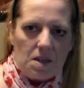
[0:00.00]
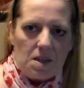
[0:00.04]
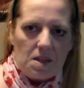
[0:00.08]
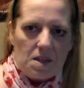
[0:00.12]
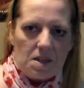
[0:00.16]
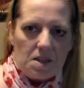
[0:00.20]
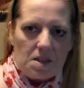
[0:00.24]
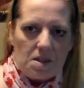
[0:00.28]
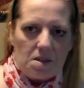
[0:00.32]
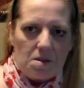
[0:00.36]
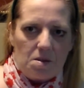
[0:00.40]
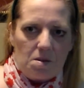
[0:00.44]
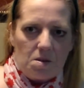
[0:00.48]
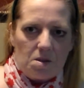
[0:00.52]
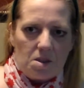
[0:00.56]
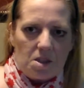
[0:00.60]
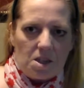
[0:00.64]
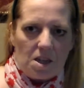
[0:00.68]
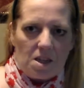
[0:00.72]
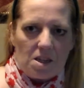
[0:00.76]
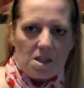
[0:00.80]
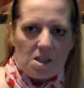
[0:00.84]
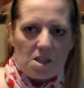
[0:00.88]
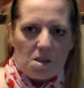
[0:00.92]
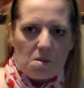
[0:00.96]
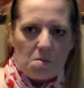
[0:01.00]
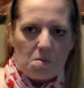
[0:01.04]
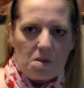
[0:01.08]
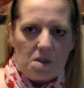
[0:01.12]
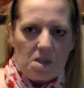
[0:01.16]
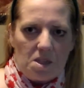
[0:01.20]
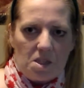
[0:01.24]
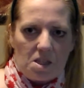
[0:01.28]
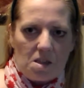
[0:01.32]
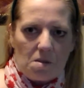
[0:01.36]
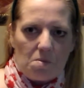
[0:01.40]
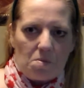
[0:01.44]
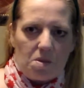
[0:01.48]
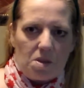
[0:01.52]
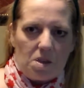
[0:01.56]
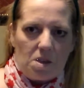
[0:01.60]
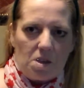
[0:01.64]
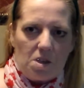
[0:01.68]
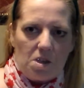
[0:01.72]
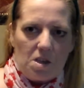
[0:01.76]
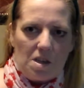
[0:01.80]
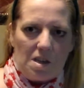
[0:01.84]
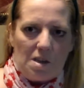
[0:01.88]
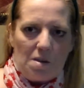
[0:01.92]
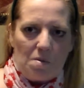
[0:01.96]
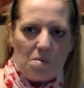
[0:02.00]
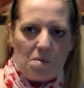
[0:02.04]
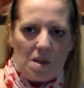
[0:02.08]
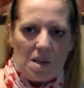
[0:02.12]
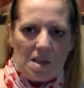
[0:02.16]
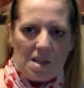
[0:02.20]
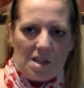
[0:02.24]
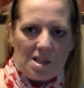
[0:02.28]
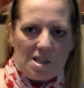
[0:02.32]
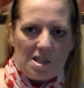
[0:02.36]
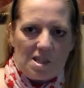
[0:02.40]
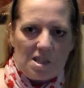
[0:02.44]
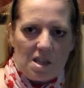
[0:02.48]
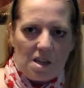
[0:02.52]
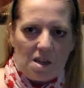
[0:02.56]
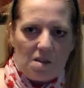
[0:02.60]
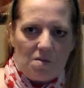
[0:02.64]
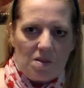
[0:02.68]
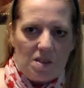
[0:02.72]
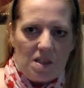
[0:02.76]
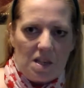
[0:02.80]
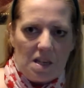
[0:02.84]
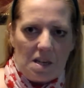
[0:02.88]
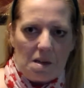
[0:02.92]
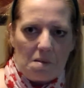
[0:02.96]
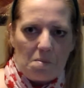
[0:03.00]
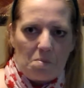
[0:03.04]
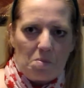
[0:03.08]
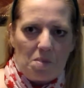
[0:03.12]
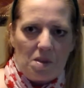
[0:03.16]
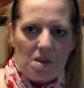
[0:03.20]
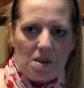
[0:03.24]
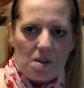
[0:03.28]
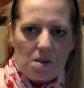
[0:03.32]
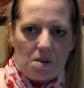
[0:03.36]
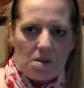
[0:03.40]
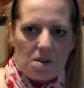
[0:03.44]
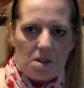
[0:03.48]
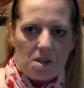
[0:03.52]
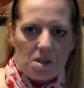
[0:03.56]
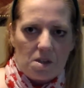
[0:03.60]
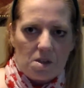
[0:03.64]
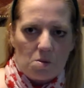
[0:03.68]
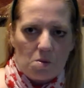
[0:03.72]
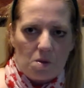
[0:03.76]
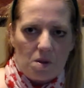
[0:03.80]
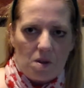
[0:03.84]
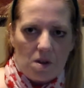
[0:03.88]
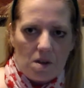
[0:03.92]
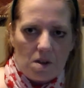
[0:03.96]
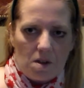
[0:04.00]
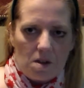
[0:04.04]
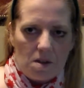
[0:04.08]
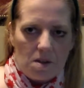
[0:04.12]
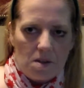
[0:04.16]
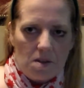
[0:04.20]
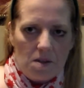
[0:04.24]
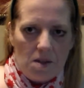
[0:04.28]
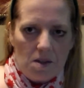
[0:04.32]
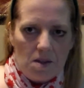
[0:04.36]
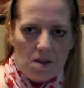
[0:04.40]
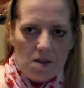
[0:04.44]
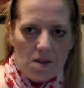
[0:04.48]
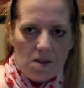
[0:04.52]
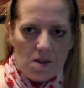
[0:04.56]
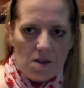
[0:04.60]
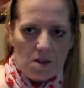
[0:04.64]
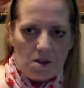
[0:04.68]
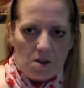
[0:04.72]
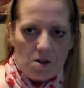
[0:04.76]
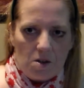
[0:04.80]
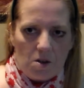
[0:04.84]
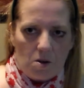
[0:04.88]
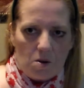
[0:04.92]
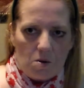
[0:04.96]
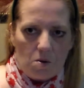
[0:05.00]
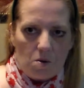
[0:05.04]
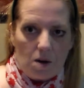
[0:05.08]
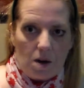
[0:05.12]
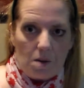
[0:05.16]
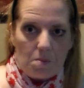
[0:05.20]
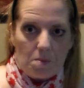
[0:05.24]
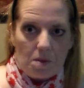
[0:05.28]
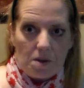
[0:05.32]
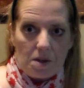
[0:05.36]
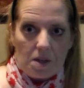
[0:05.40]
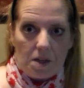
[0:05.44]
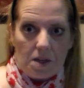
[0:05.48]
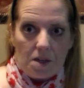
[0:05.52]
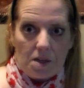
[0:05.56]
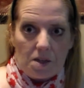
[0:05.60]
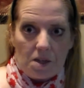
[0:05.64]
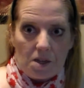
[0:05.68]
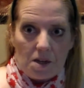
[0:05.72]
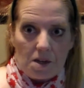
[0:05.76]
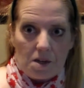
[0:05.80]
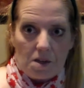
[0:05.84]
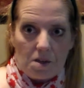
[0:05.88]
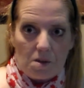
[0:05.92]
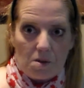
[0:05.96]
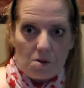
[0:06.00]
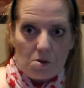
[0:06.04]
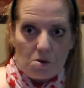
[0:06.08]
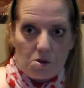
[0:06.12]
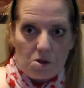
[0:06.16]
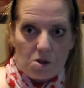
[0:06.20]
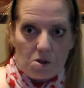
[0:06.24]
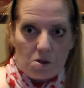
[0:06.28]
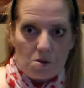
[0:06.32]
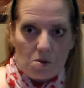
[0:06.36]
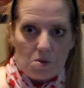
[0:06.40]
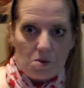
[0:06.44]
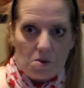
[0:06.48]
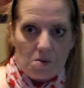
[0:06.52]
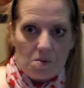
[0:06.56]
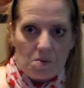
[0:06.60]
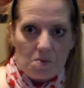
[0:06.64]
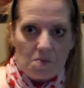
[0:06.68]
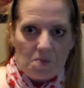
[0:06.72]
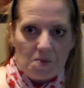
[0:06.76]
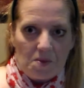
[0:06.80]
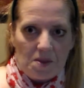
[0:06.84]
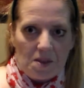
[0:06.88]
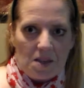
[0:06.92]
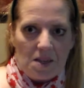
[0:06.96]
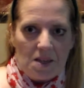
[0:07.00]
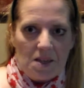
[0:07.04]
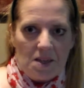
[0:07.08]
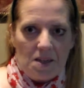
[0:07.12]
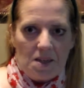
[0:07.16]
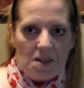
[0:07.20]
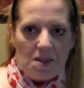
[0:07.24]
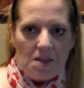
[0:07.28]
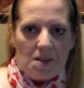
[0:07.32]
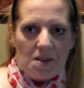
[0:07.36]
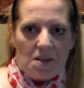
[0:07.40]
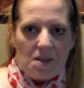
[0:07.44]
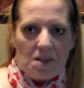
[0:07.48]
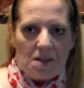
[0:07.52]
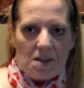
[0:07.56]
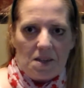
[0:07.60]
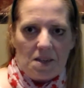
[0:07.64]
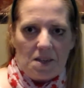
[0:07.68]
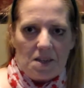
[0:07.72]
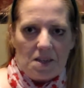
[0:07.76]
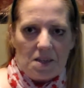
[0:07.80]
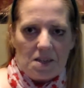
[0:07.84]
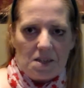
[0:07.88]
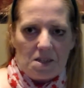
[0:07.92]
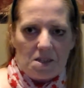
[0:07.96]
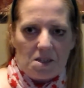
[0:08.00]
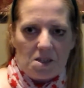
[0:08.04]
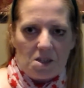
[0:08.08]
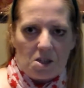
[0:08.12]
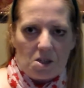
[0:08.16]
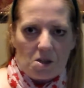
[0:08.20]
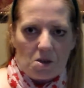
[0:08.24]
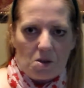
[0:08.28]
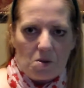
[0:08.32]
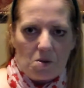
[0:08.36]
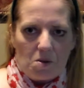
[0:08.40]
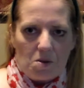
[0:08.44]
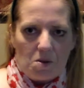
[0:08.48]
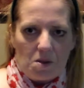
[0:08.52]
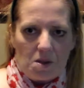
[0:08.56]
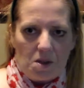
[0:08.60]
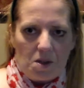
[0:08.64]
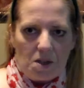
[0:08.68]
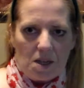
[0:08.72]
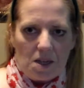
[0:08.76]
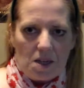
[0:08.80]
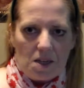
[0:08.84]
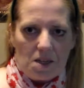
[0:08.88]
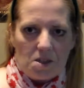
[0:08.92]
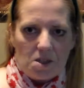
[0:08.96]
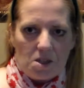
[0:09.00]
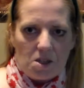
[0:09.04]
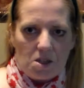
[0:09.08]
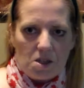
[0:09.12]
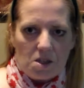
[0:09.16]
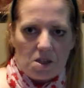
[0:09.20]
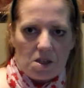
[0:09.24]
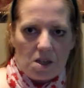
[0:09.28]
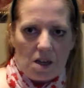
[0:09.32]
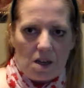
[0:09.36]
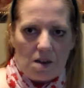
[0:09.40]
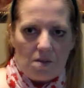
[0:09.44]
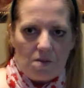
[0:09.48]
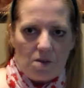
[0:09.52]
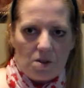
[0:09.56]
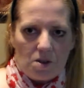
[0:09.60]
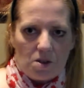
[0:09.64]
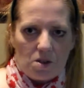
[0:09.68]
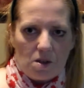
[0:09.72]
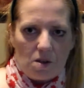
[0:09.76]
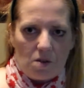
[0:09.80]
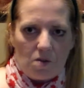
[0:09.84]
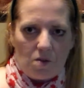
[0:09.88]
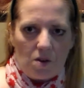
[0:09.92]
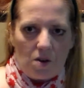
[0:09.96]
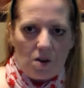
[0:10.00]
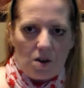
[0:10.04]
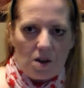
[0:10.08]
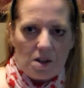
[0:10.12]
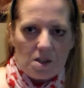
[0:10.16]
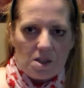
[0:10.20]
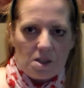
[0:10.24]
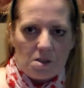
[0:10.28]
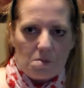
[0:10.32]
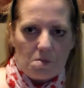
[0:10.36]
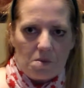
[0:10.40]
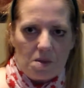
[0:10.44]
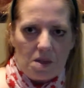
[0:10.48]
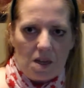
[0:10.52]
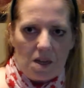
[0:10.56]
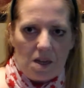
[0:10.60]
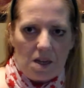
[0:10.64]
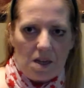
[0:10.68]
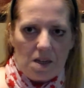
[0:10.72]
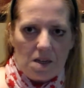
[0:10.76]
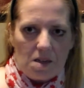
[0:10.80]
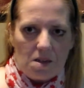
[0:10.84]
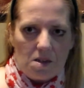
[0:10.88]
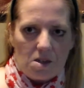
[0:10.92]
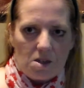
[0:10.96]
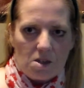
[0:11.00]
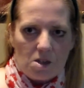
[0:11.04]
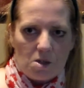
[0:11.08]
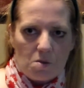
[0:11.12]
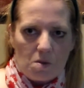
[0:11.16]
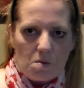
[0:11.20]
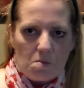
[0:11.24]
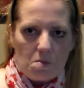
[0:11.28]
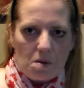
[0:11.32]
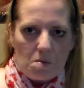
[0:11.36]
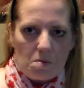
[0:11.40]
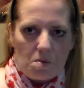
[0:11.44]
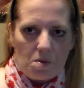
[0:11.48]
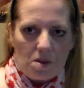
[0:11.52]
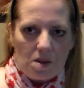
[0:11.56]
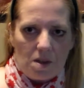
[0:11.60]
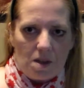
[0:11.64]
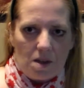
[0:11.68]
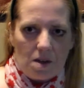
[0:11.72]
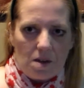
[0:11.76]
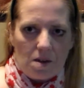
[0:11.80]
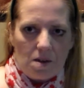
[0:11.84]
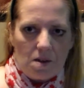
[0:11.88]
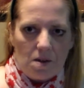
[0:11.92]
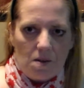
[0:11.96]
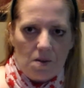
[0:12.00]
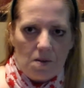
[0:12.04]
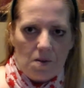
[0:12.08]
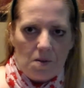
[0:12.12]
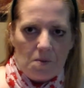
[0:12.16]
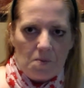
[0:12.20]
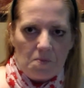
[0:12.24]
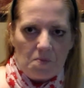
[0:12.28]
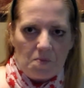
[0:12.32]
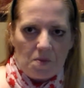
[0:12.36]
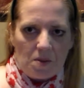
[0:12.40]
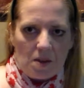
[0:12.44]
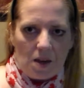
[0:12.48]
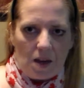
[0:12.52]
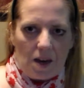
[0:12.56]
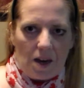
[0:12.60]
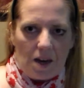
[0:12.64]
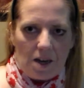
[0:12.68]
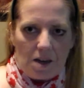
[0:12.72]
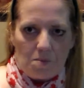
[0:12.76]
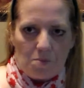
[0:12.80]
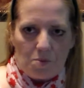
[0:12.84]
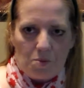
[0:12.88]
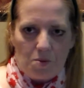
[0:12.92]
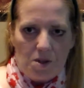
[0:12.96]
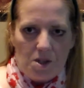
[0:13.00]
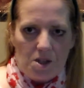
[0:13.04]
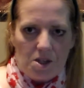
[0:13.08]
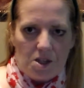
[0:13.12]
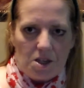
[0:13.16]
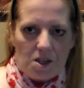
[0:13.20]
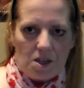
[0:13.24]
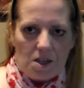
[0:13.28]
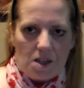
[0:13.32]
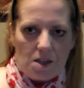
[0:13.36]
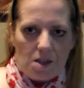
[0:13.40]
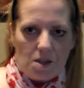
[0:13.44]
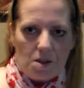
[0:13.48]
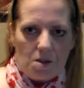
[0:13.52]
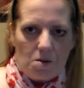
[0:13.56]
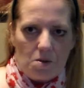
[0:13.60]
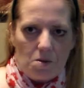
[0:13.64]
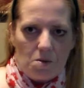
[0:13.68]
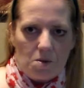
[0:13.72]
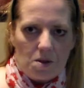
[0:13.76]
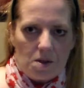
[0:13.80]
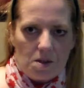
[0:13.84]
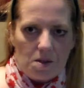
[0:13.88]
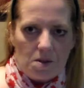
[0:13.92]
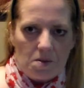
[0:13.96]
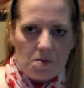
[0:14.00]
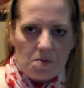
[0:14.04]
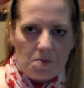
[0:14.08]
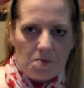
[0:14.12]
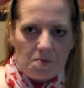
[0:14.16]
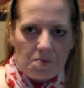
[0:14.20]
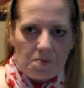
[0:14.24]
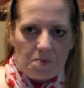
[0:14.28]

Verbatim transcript: and send somebody something good in the mail instead of a damn bill, because we all know I'm going to get a ton of those soon. And so you guys just have yourself an awesome day, and just remember that I appreciate you, and